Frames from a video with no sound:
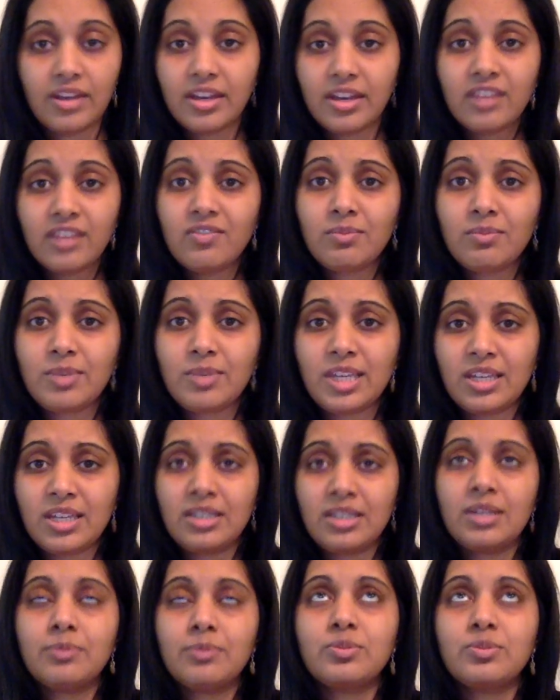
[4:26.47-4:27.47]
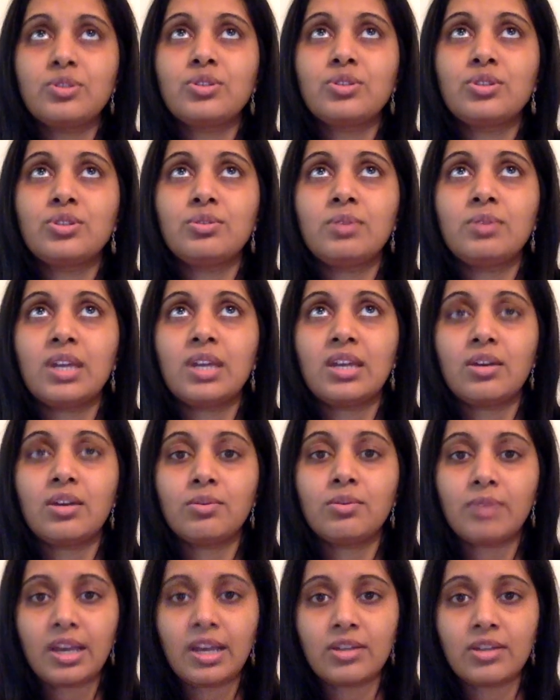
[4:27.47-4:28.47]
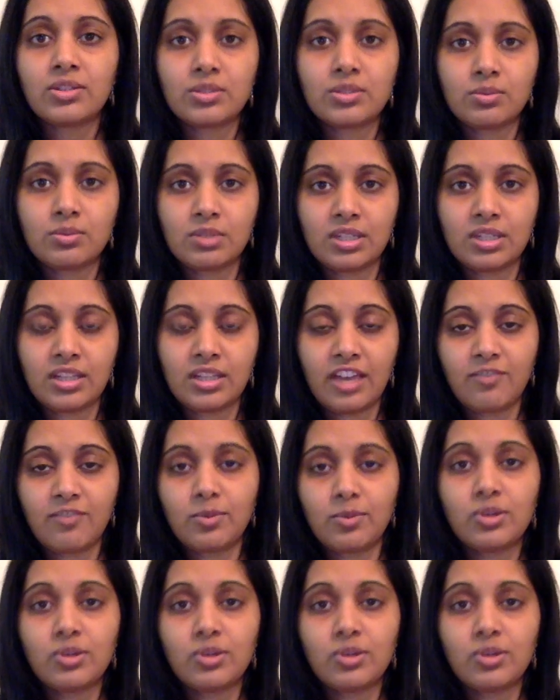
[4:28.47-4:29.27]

not even being able to get aroused with a live